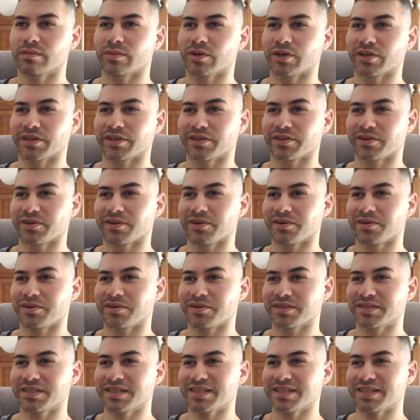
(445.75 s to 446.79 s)
Oh my
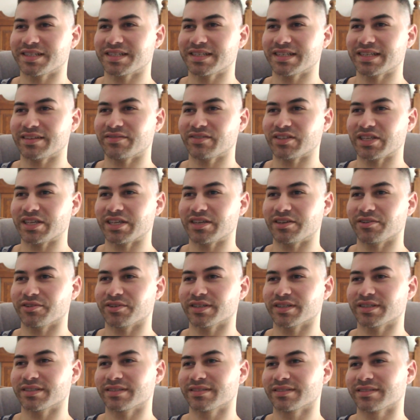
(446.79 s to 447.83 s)
god. He didn't even hear